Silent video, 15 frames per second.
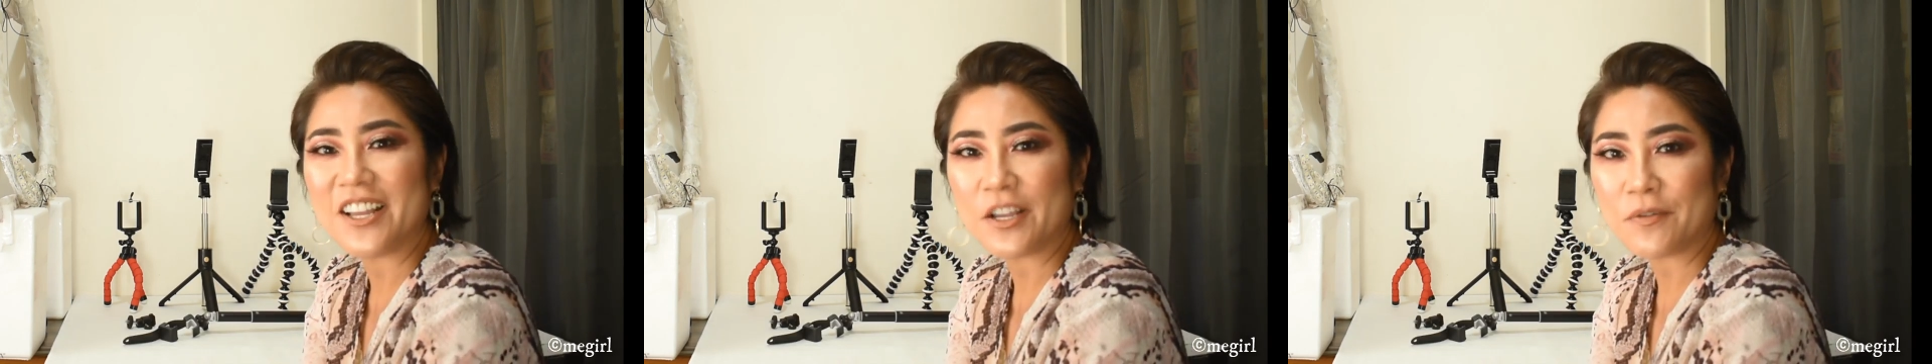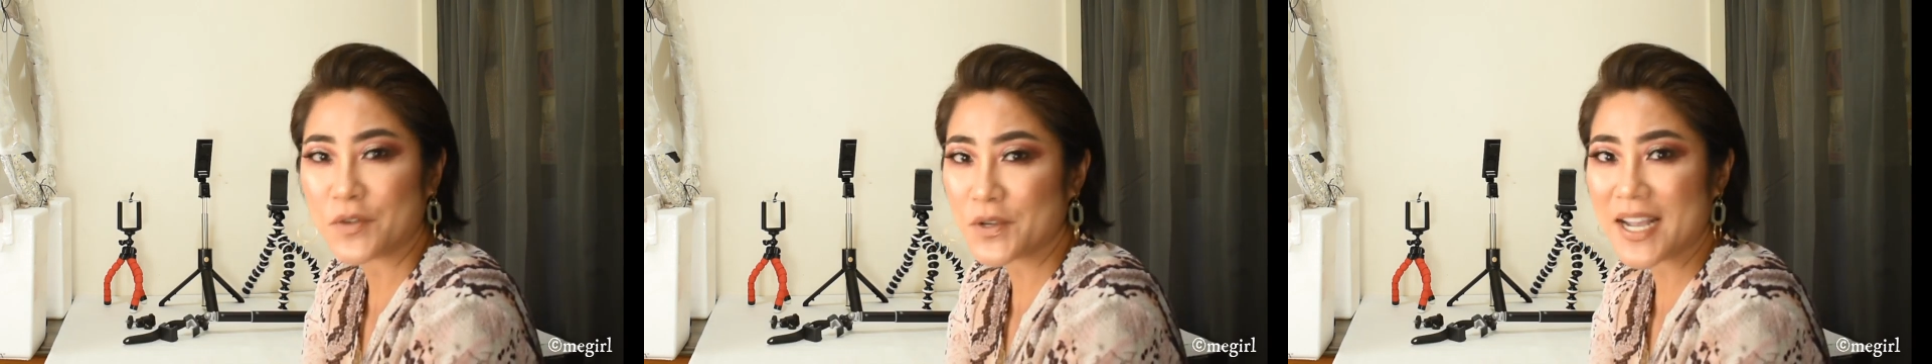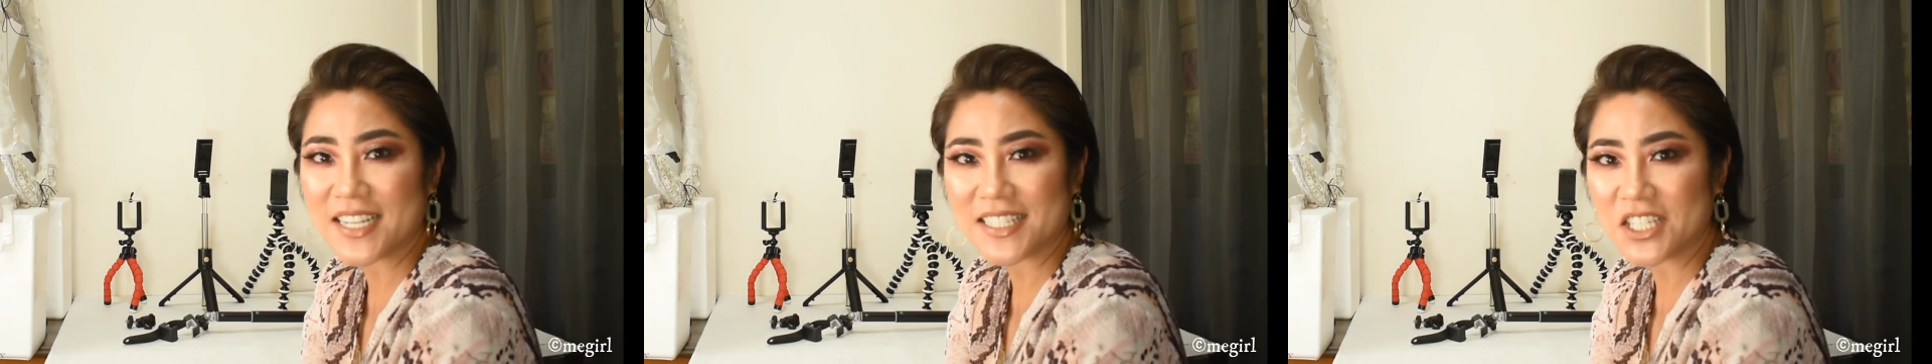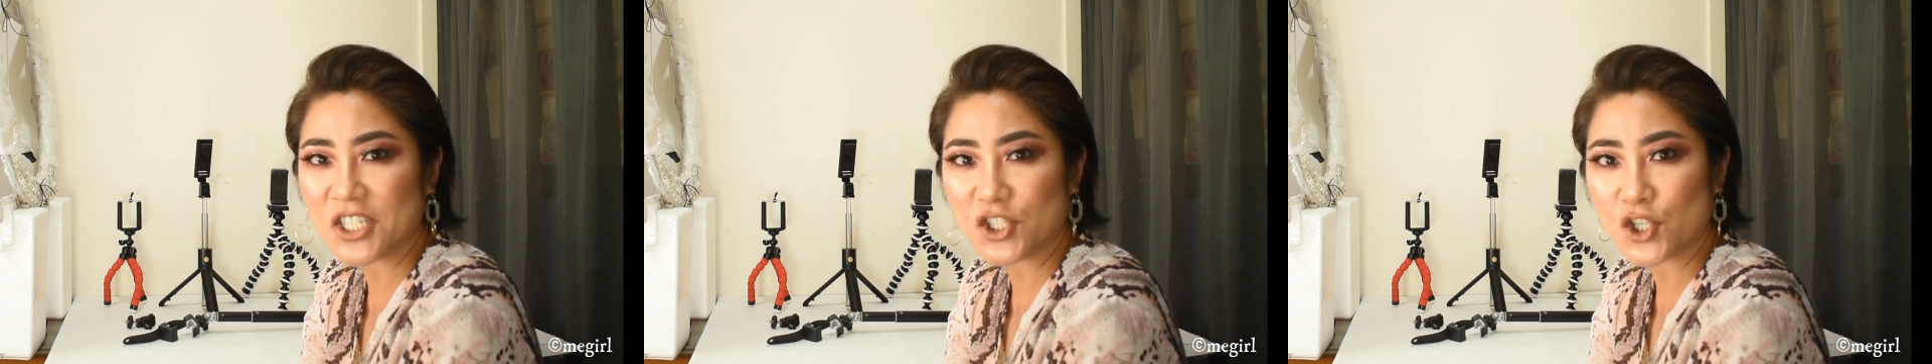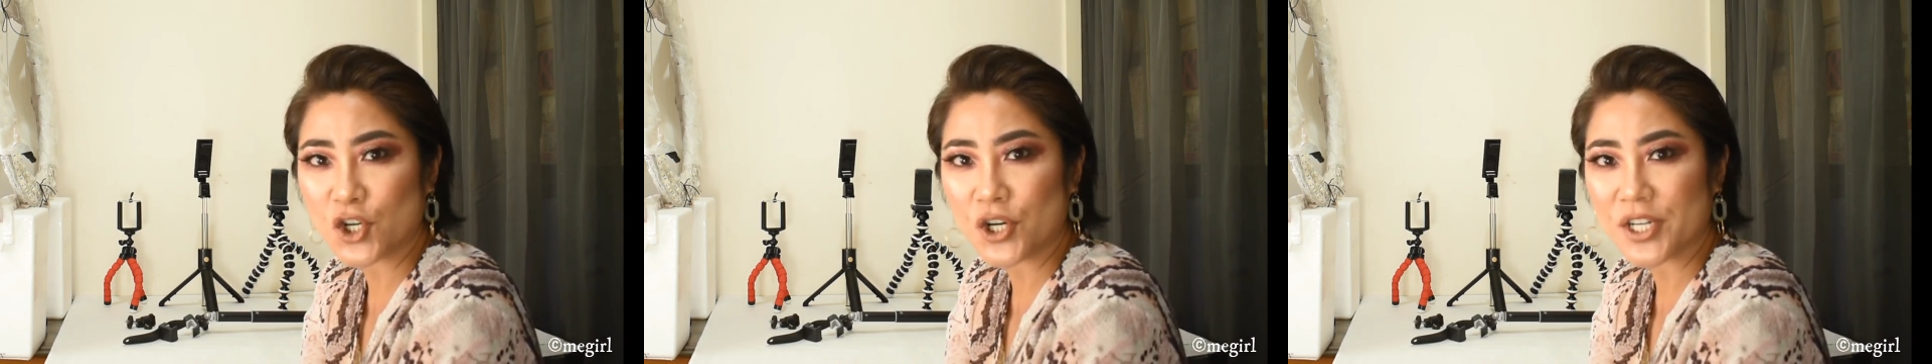If you guys
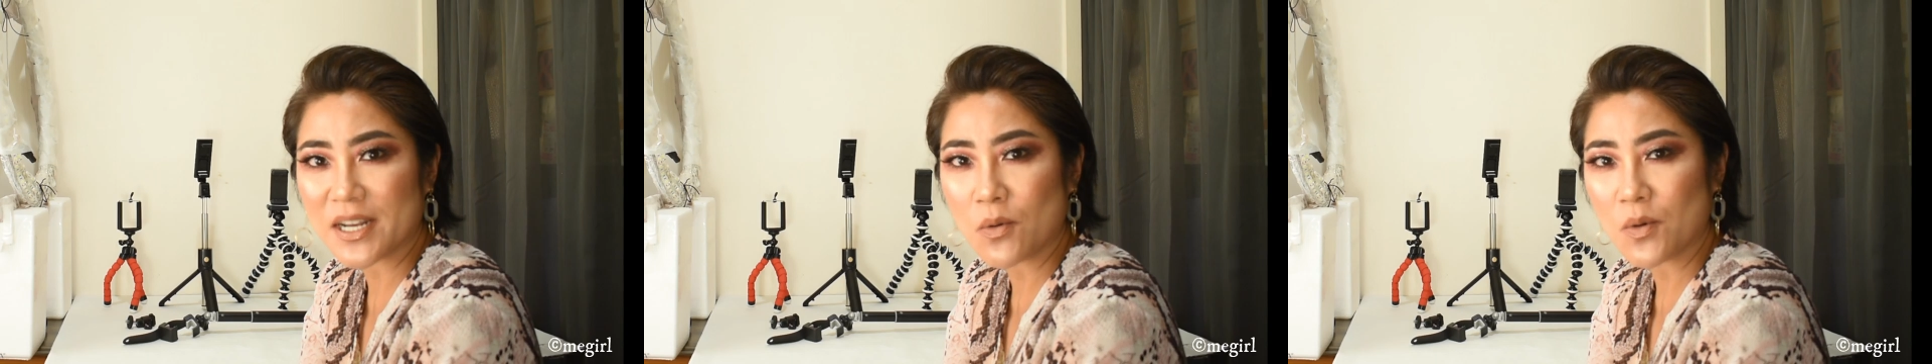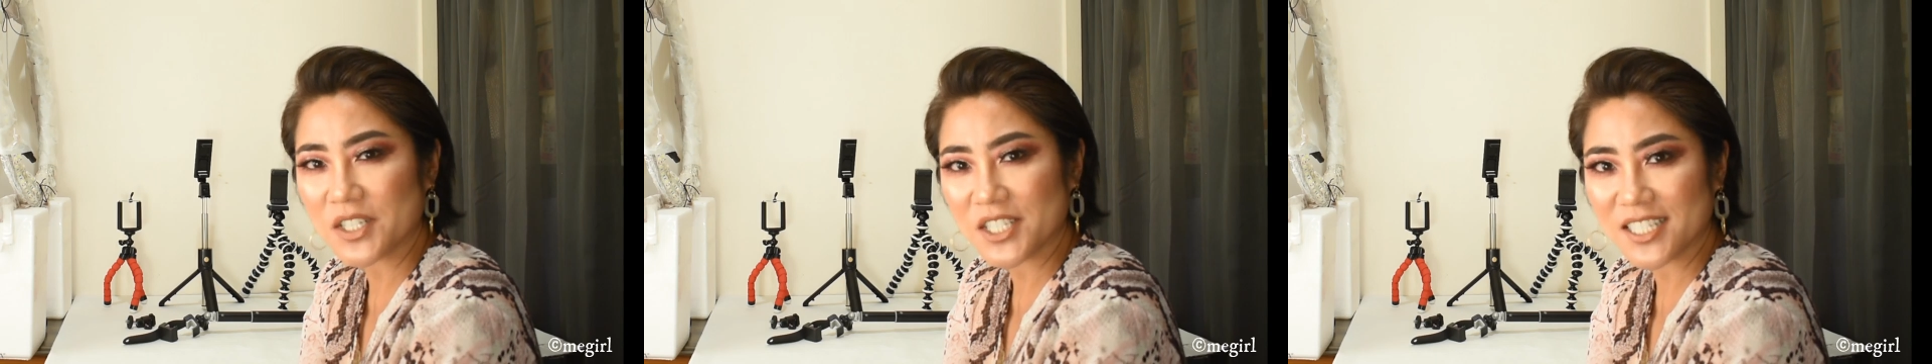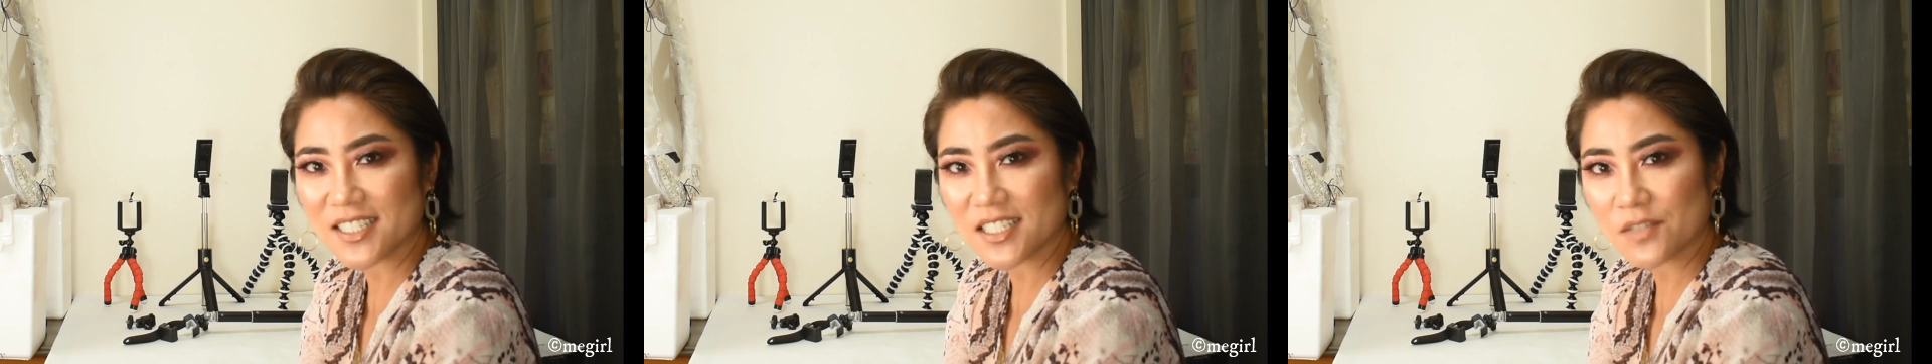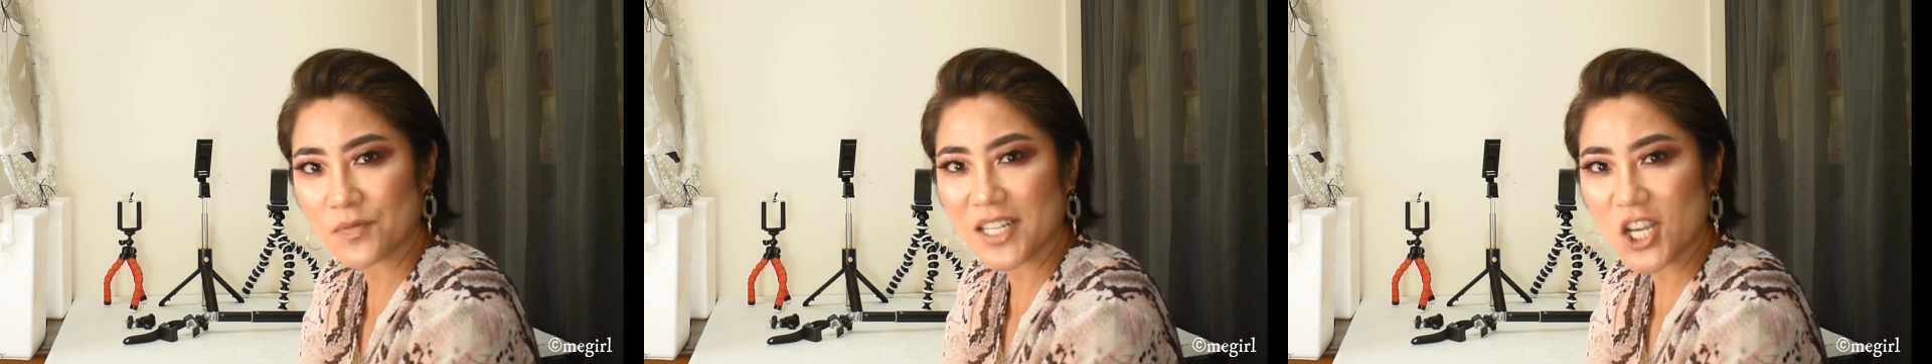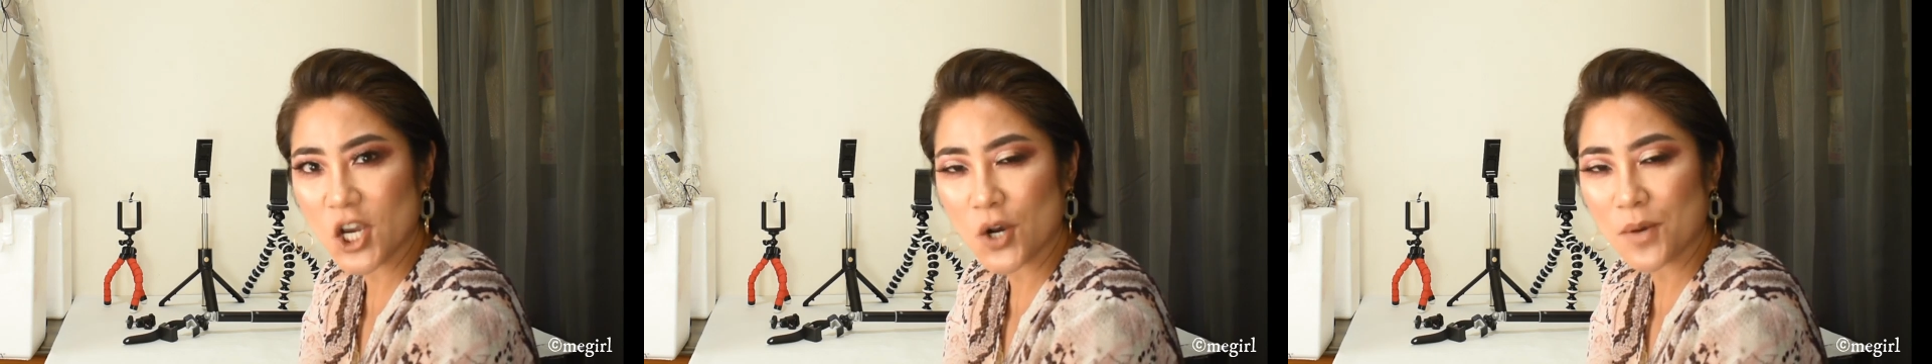enjoyed watching this
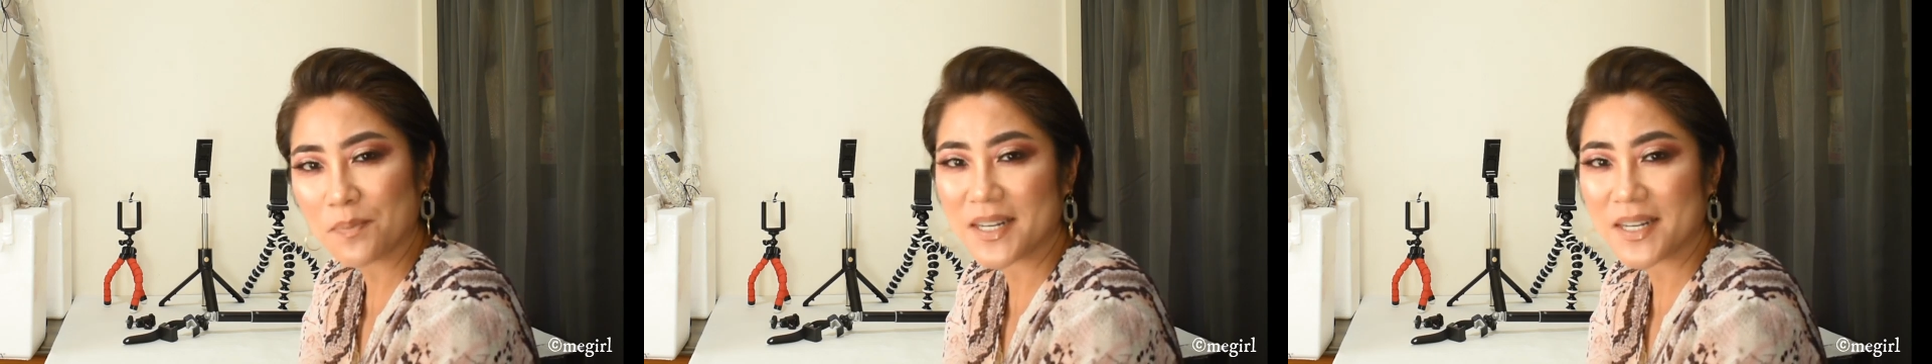video,